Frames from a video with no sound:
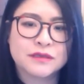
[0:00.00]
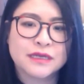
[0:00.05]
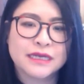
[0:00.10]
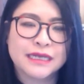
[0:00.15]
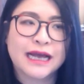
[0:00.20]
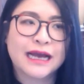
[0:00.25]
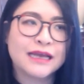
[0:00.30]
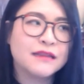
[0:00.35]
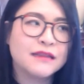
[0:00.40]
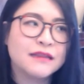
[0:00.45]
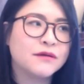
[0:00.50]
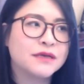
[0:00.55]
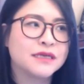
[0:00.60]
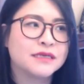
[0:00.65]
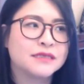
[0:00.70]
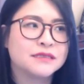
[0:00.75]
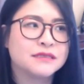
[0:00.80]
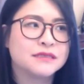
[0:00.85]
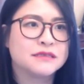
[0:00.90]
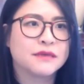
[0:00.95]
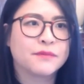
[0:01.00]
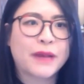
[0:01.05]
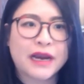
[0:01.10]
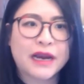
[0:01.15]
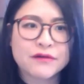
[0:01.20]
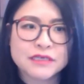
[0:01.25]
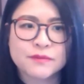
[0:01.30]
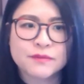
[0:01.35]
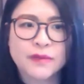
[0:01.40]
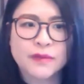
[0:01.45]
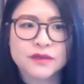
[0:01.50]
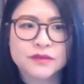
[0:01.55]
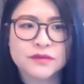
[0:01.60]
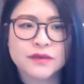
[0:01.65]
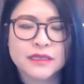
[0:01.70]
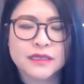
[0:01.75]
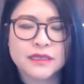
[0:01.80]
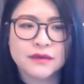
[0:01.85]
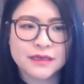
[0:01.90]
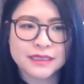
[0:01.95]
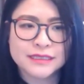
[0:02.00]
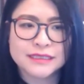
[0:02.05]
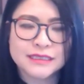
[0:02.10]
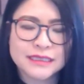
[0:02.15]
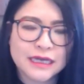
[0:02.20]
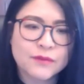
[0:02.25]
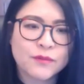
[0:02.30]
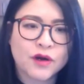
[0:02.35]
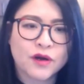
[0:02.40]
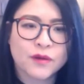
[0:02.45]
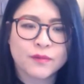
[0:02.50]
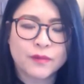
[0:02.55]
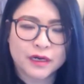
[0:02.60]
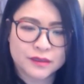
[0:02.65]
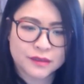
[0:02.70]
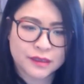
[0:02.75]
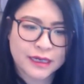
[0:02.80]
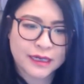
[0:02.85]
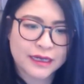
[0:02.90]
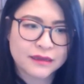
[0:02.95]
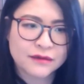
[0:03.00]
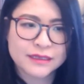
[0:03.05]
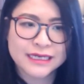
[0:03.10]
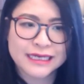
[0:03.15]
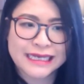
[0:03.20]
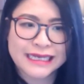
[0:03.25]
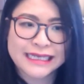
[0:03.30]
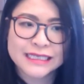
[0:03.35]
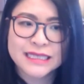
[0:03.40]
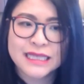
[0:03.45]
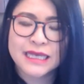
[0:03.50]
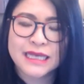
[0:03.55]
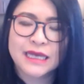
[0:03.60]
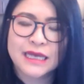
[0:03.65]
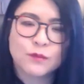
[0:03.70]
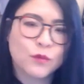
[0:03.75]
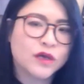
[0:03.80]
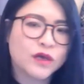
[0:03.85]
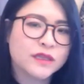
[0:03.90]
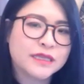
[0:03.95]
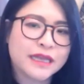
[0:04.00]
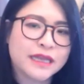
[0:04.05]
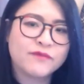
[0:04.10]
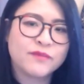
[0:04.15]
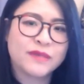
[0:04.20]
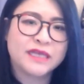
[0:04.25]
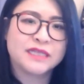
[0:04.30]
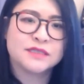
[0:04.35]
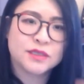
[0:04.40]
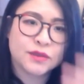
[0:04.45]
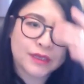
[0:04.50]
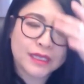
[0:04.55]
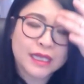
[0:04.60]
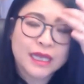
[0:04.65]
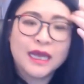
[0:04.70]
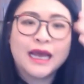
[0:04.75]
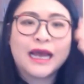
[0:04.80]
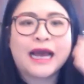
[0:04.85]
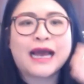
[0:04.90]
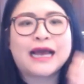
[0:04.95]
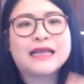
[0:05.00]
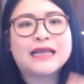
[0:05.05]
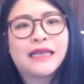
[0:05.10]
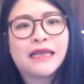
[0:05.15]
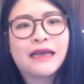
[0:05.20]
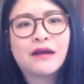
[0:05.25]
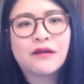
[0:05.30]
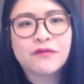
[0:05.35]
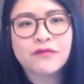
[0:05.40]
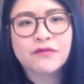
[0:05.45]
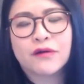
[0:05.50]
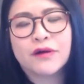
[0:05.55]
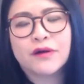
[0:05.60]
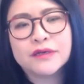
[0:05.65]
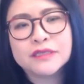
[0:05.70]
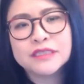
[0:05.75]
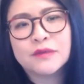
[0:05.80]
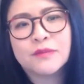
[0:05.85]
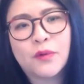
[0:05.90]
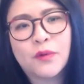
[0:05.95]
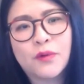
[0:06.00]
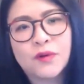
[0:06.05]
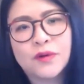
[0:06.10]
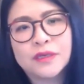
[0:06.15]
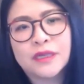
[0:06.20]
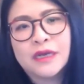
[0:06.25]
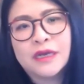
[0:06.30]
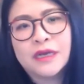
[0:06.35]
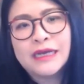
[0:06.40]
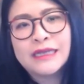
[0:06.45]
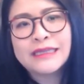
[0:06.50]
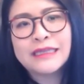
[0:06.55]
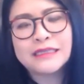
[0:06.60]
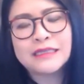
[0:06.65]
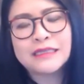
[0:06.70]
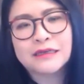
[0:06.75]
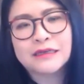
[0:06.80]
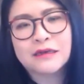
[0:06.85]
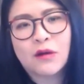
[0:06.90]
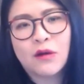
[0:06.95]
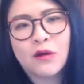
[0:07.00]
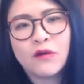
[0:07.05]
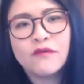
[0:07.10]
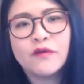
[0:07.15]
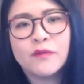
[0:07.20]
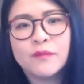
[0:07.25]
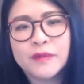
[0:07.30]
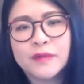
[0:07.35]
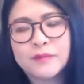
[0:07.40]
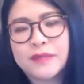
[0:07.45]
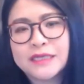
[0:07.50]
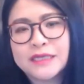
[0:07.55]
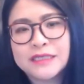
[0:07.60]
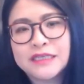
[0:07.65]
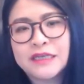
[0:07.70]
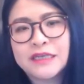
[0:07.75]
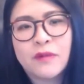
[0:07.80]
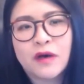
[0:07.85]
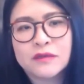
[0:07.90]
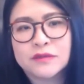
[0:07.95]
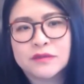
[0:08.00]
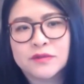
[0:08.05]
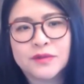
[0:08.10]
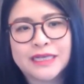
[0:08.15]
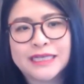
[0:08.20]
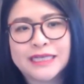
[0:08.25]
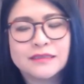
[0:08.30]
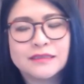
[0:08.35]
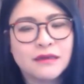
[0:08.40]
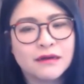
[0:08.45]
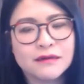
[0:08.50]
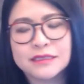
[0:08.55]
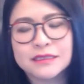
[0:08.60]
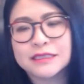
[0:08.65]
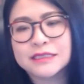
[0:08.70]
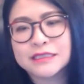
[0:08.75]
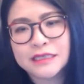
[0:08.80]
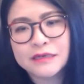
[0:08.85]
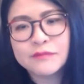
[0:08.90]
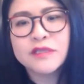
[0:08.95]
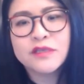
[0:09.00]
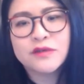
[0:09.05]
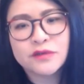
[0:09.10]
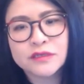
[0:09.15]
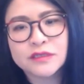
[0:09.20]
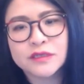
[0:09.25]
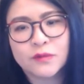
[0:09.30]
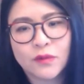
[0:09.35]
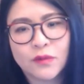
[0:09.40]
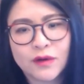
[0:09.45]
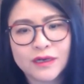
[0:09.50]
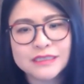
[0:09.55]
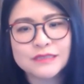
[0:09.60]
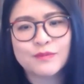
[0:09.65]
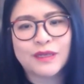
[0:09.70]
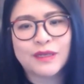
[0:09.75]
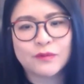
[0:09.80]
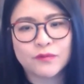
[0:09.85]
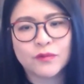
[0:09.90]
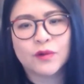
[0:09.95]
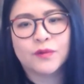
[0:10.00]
Like I look at the Paris model, I look at the Denmark model, I look at Italy and what they've been doing, and across the board, the COVID mobility model is not dissimilar to what's been